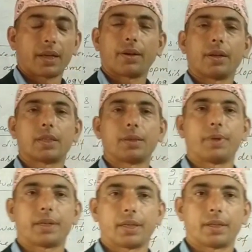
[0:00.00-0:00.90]
they
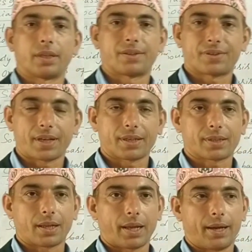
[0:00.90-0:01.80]
cultivated the
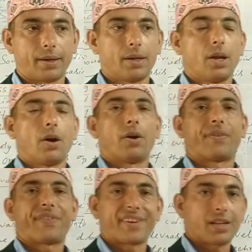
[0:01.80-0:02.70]
terrace land
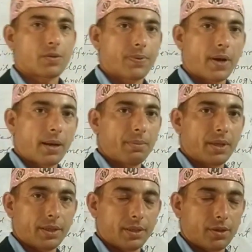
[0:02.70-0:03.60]
or terrace
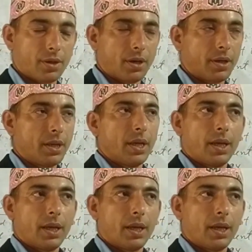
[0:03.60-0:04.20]
farming is done